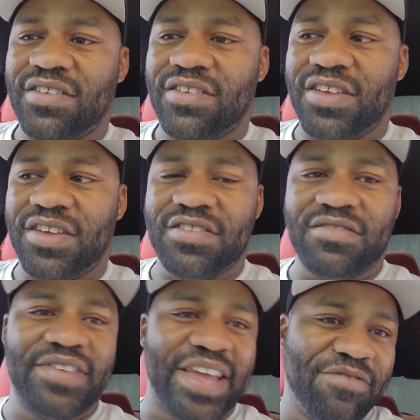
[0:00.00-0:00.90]

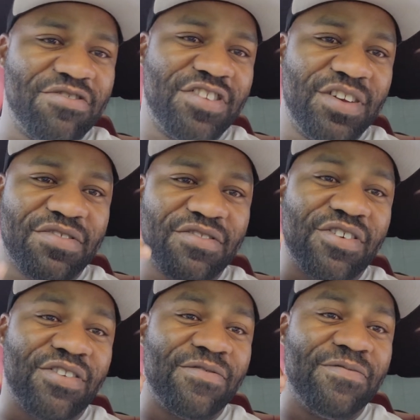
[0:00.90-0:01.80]
downshifts
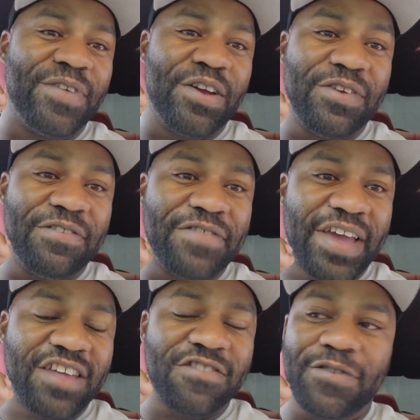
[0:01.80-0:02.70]
are very
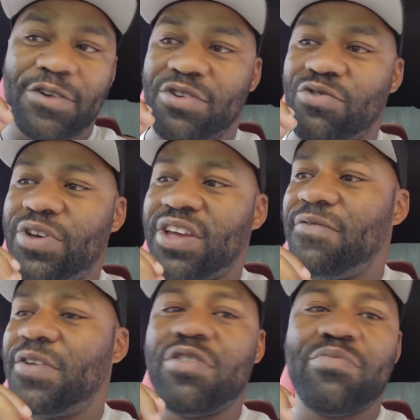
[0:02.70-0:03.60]
fast, very quick,
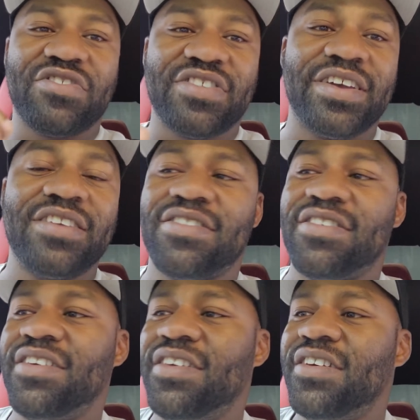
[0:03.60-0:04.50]
very precise.
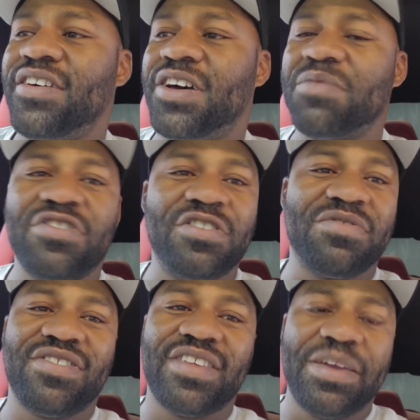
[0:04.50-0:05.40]
Upshifts,
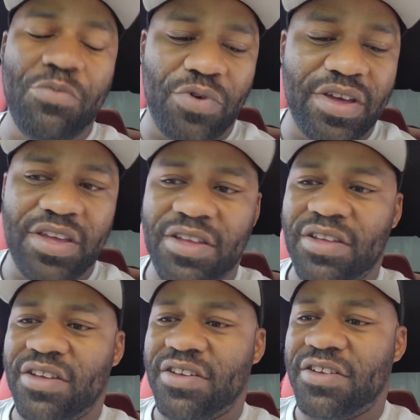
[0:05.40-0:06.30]
same way.
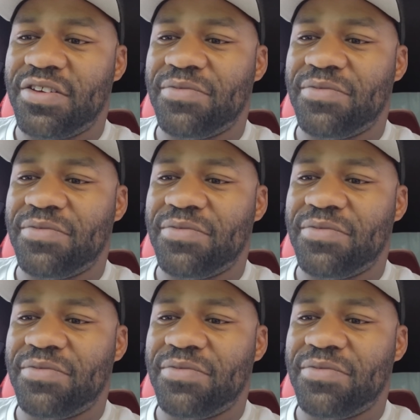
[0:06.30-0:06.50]
I